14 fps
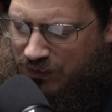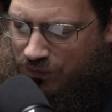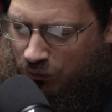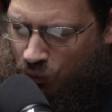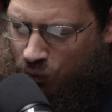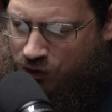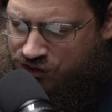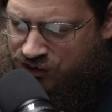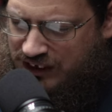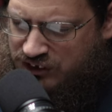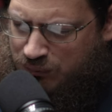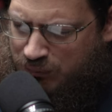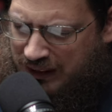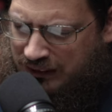the Lord
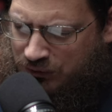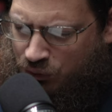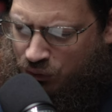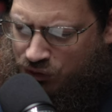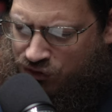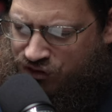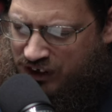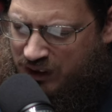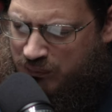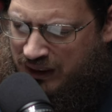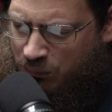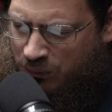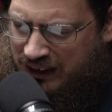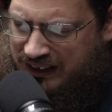said to my Lord, Sit at
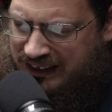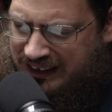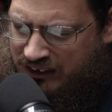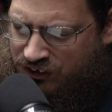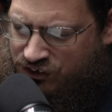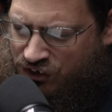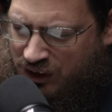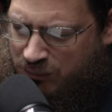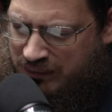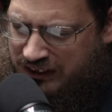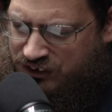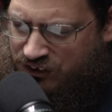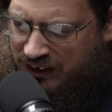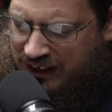my right hand until I
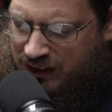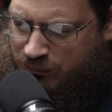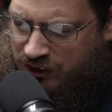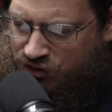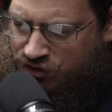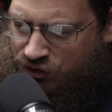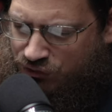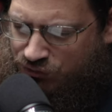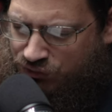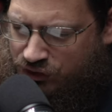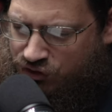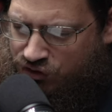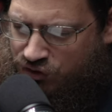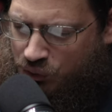make your enemies your
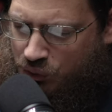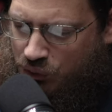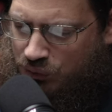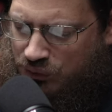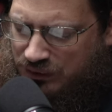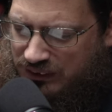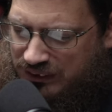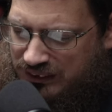footstool.